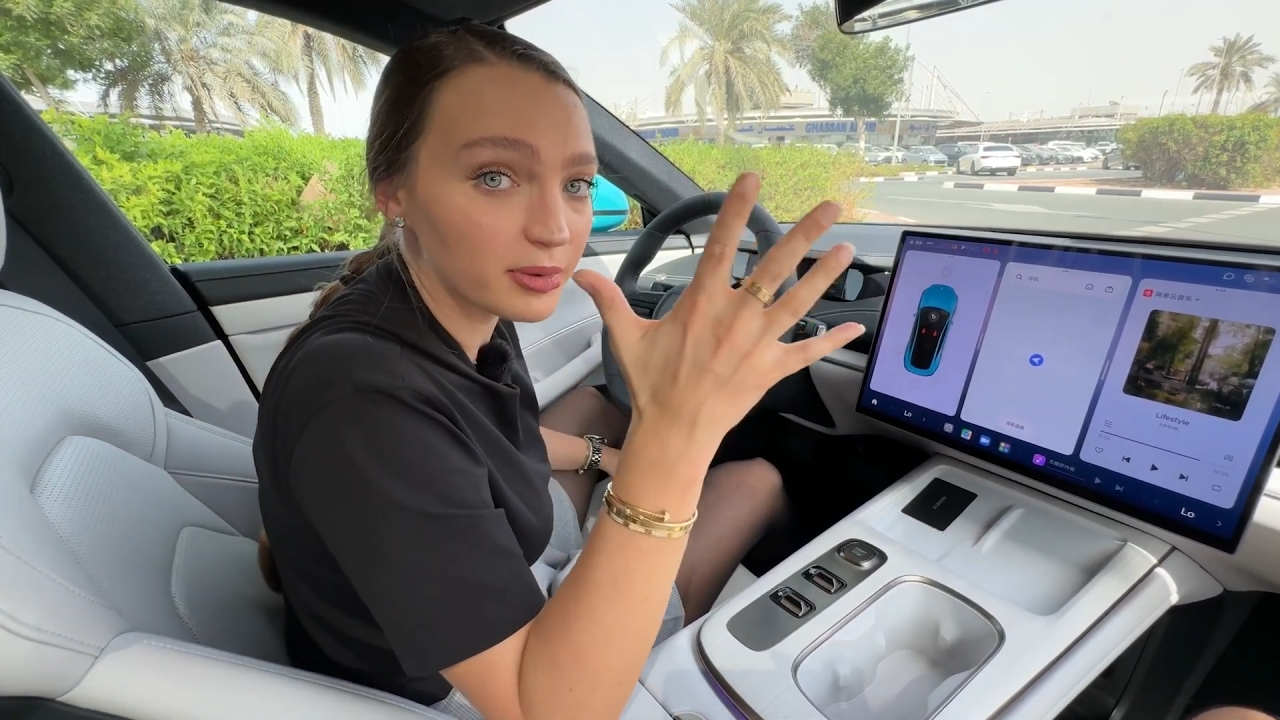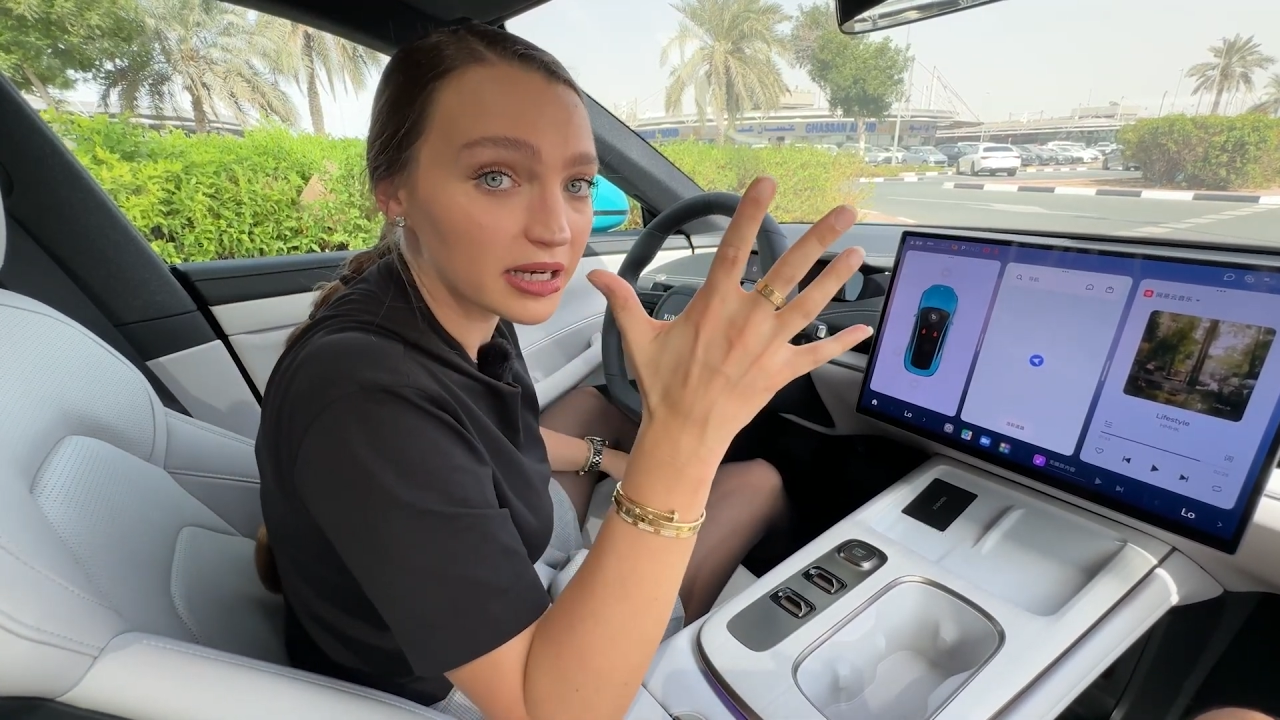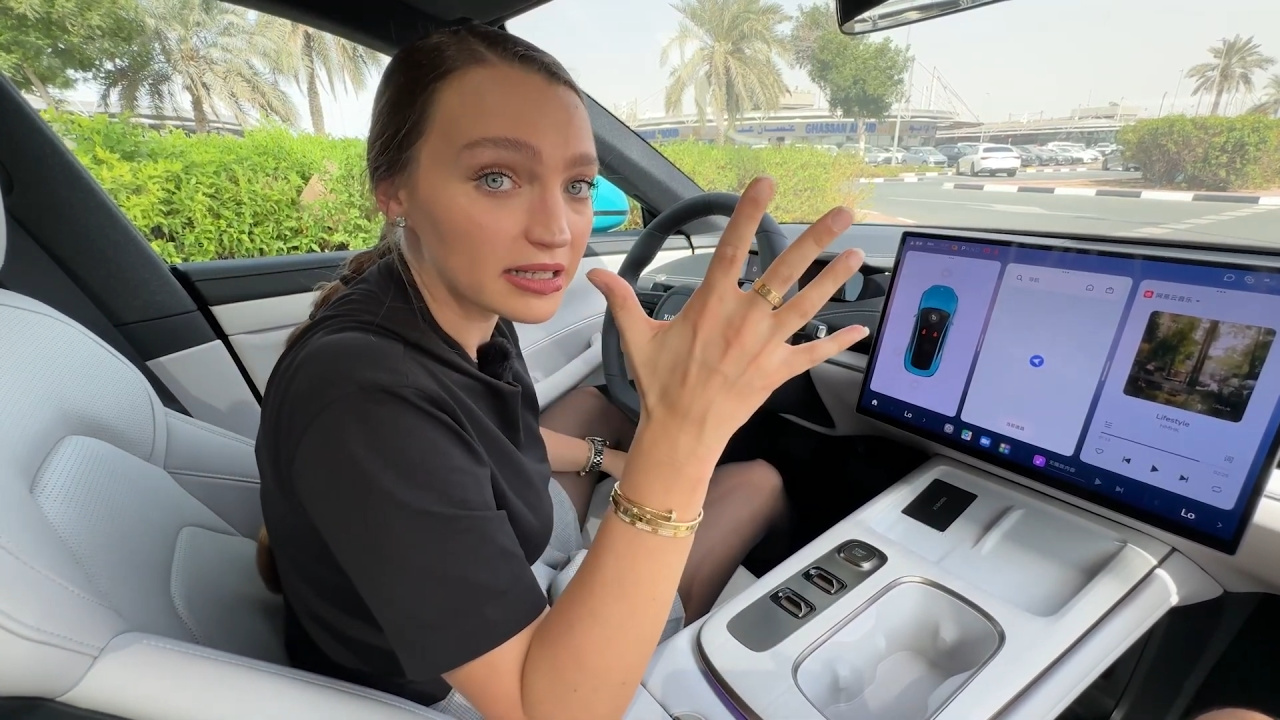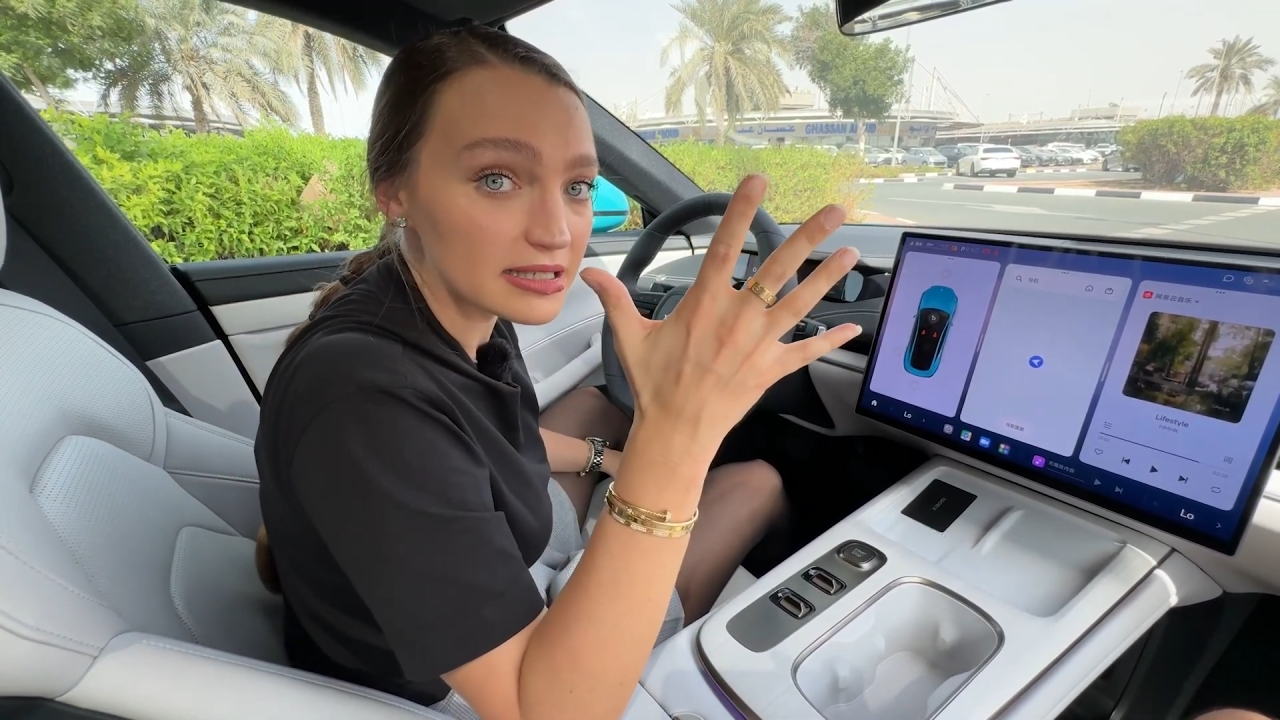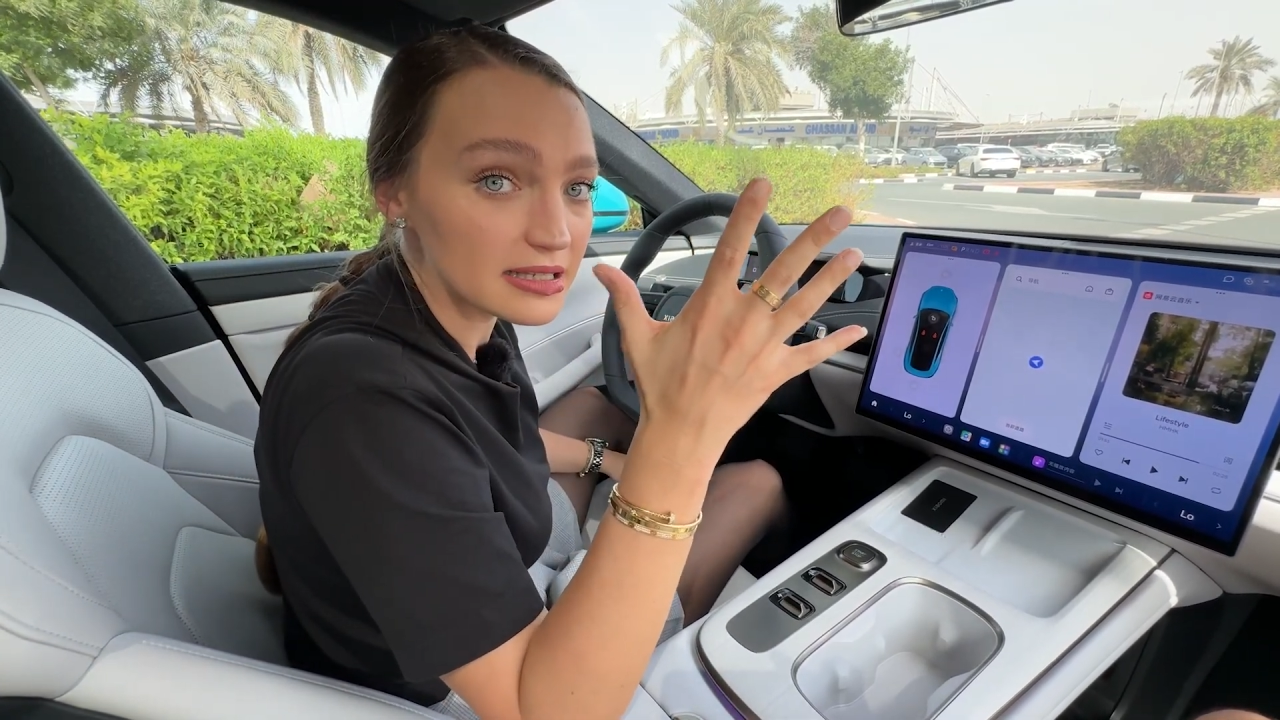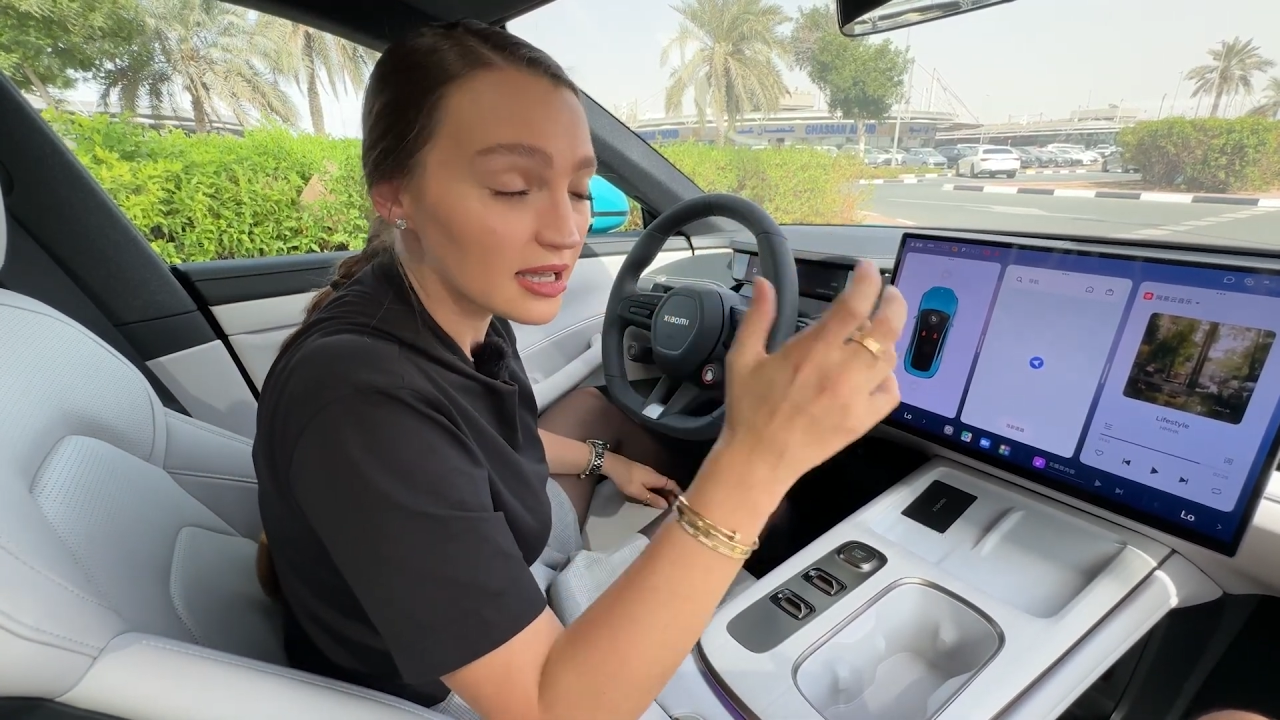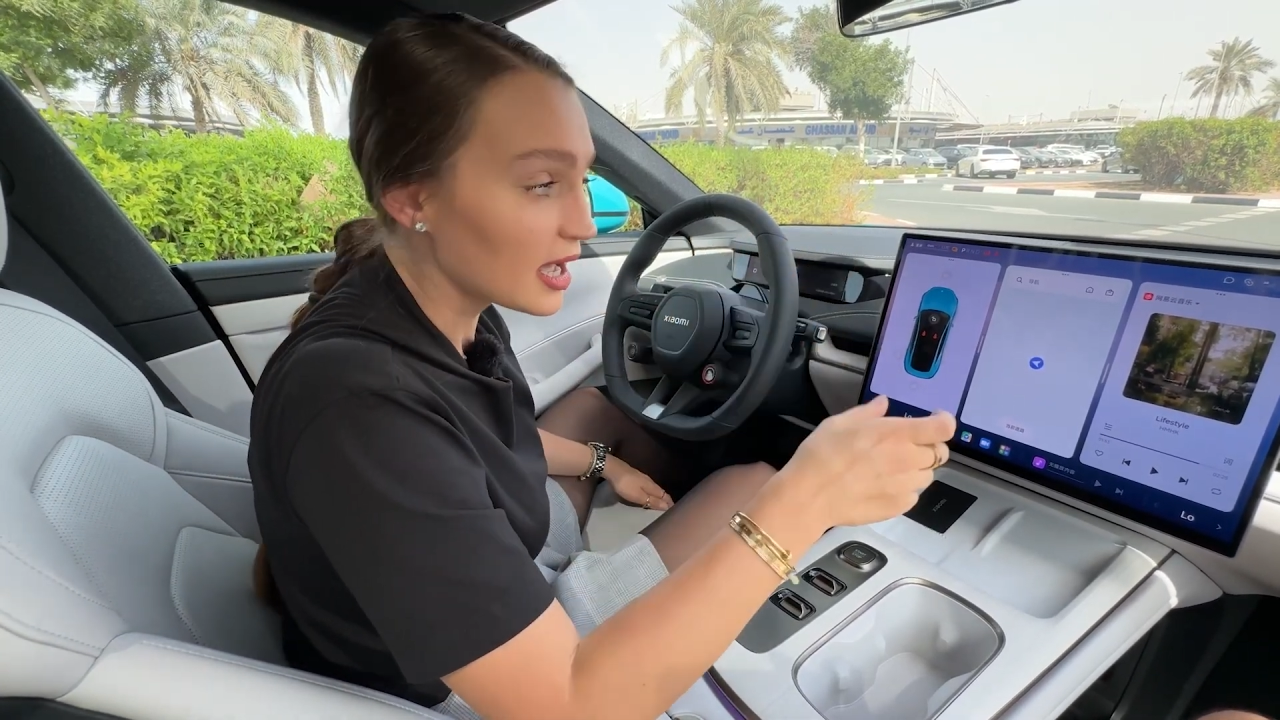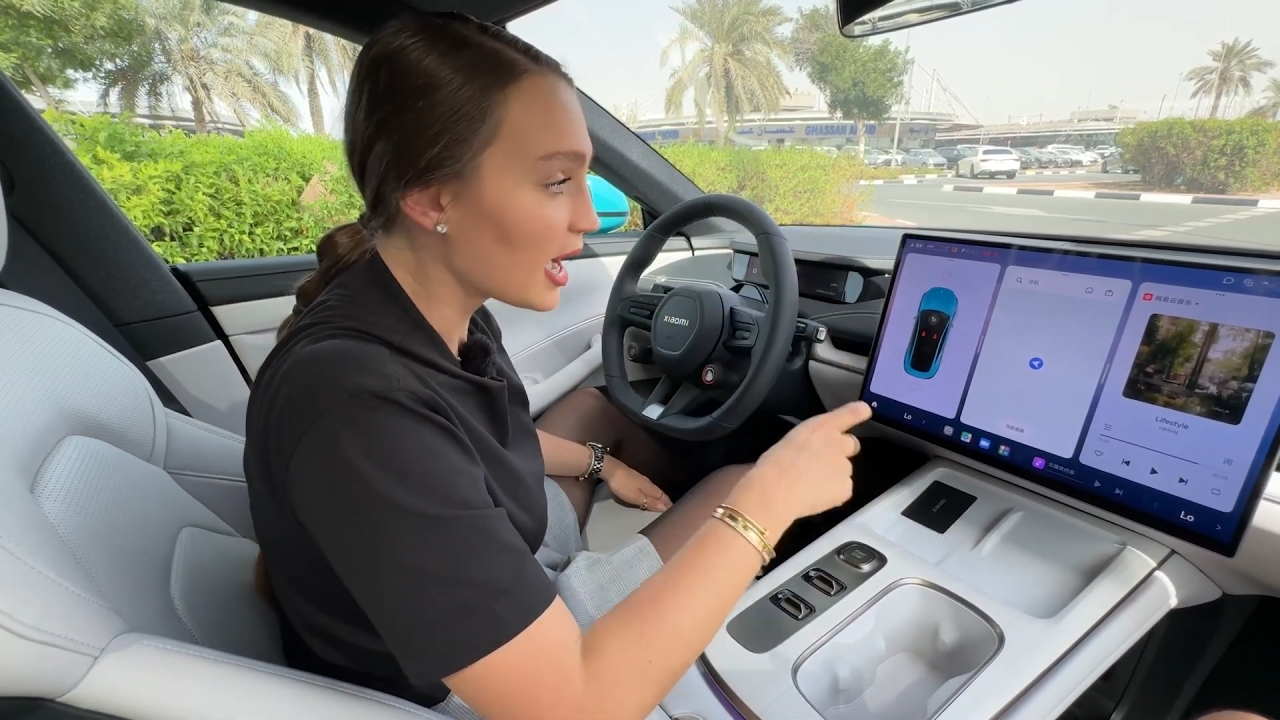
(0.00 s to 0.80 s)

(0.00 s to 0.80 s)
minutes.